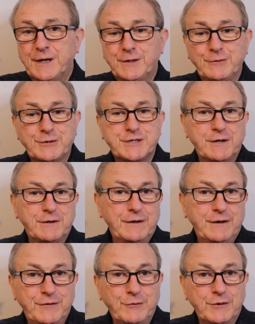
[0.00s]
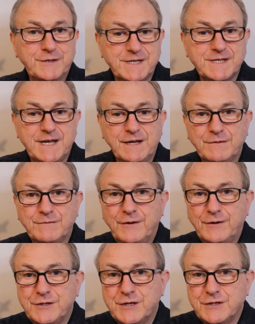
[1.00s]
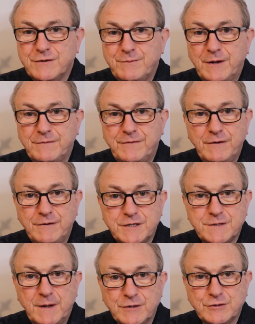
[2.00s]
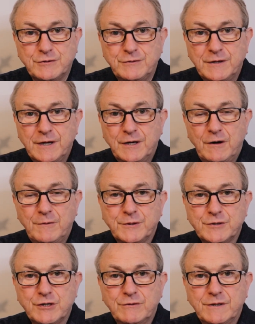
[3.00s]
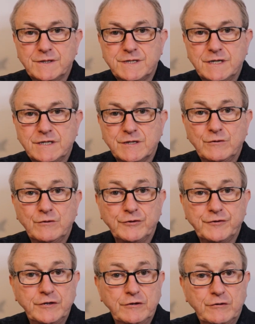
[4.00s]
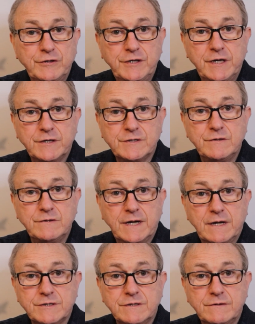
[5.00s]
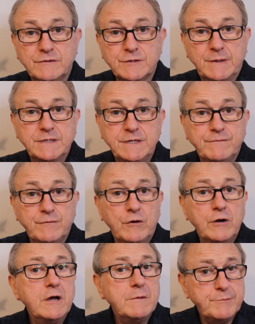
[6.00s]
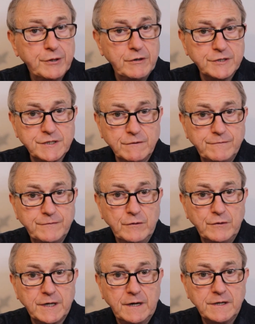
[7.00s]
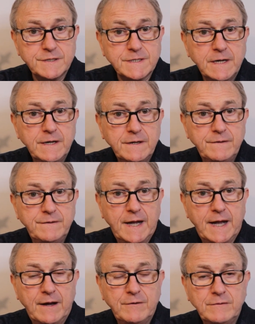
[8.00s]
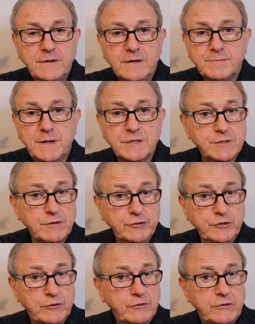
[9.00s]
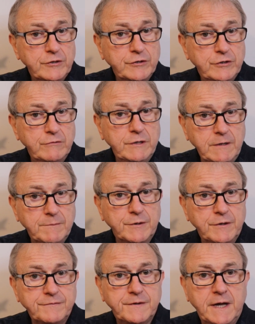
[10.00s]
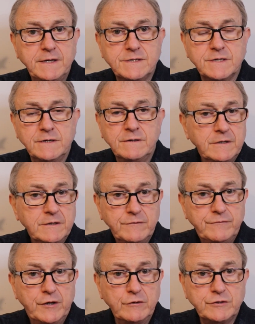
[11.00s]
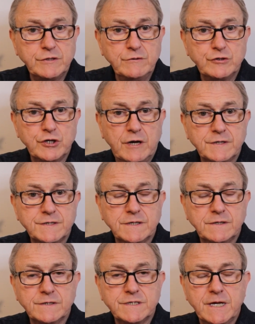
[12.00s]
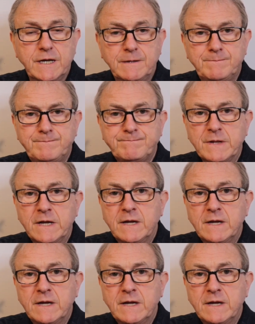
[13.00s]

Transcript: And also, if you want to take advantage of my very special opportunity to order your year 2024 personal forecast now, based on your unique birth data, no two charts are the same,